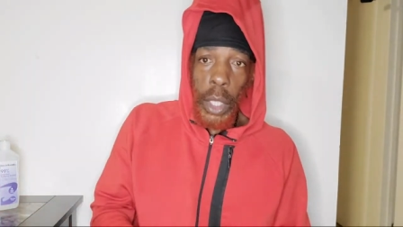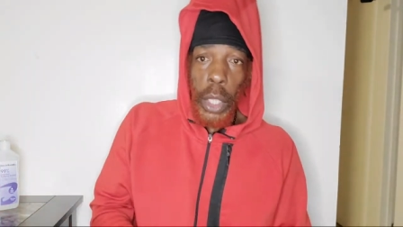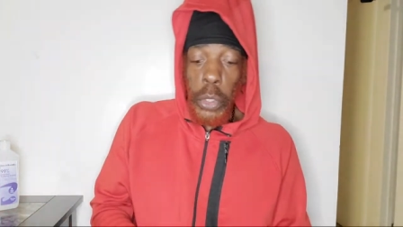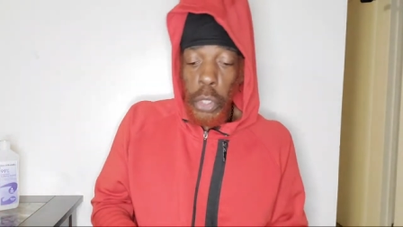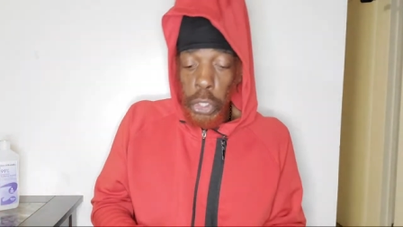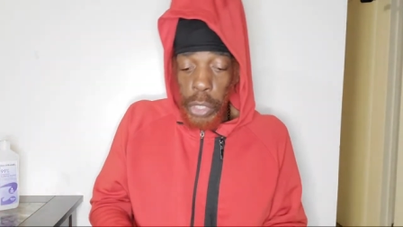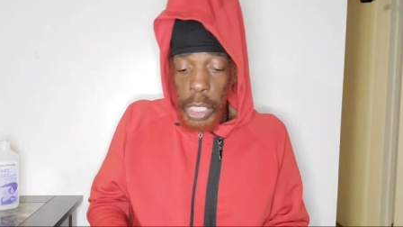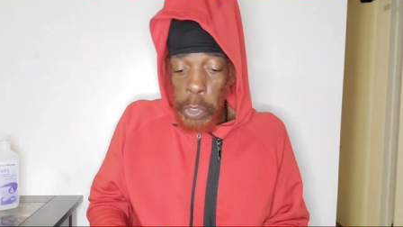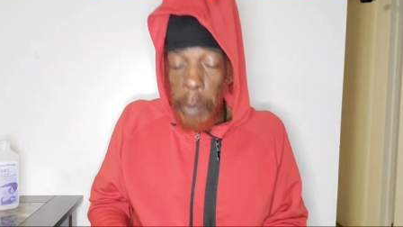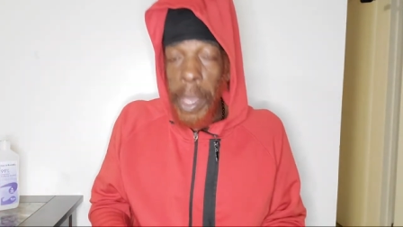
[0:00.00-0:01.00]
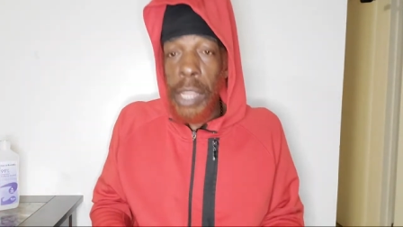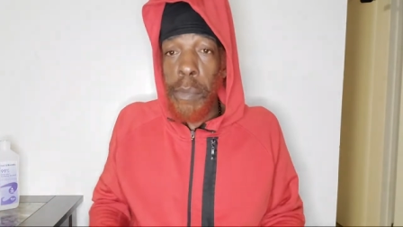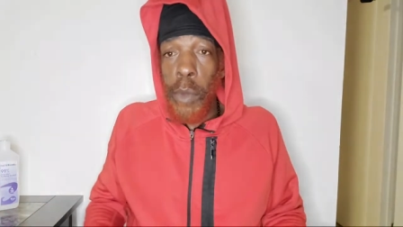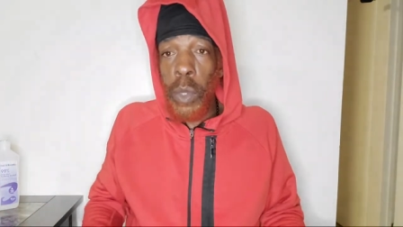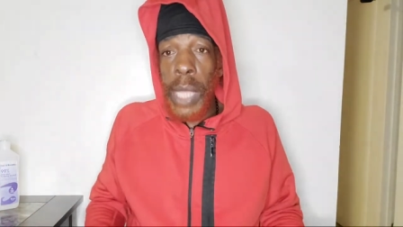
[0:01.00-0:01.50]
So you disobey the
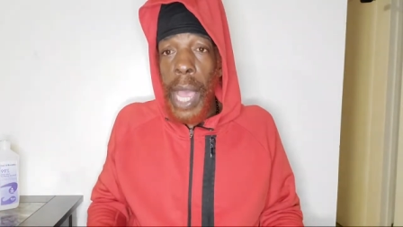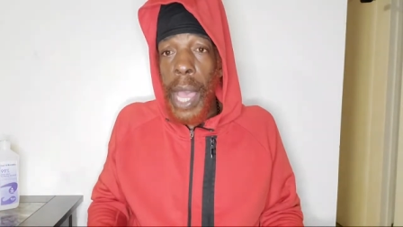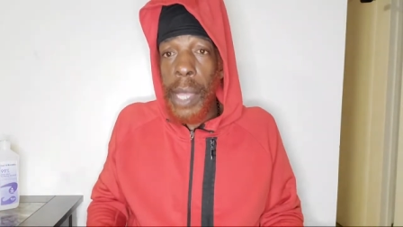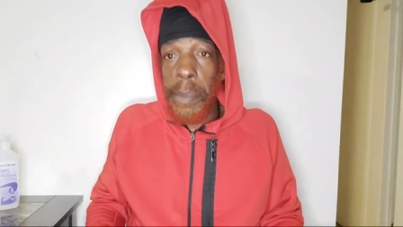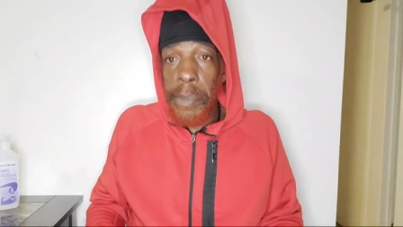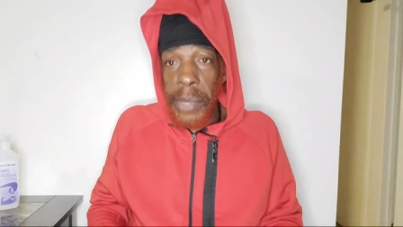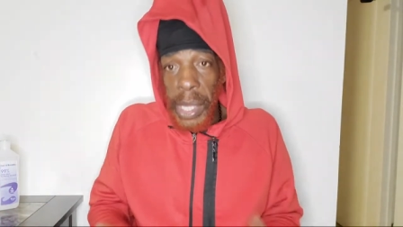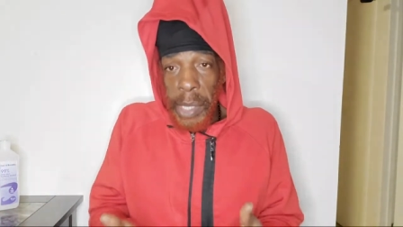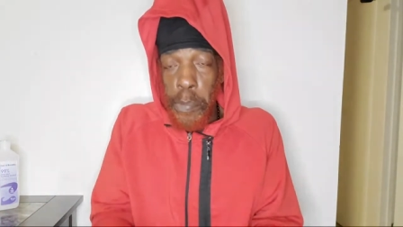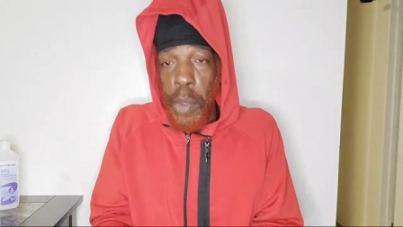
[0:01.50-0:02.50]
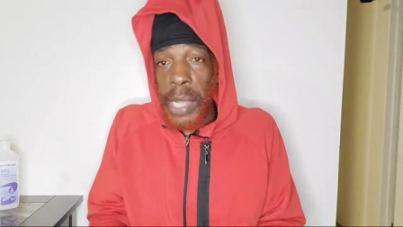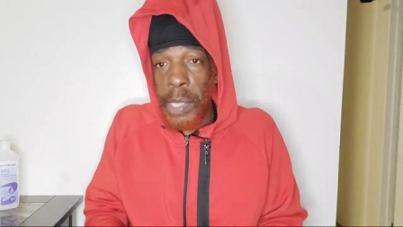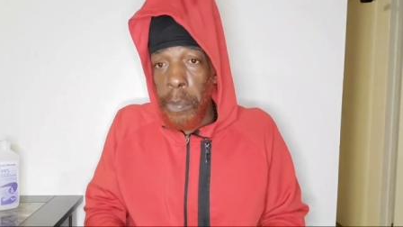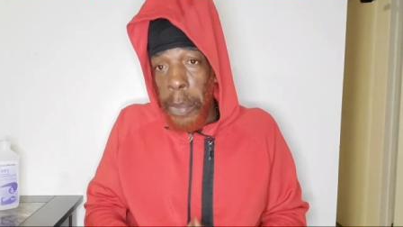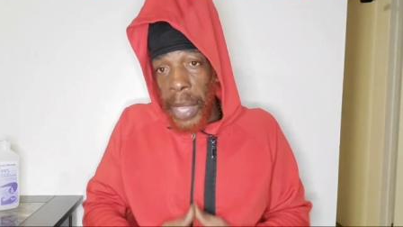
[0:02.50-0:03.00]
Most High, there's a price
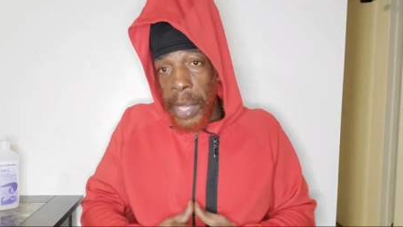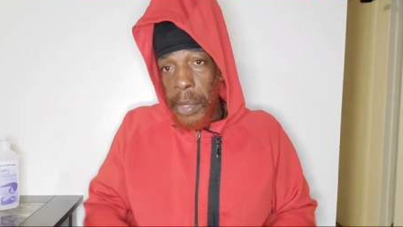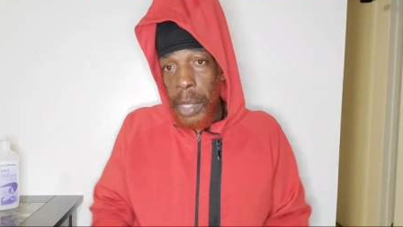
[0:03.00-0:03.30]
to pay.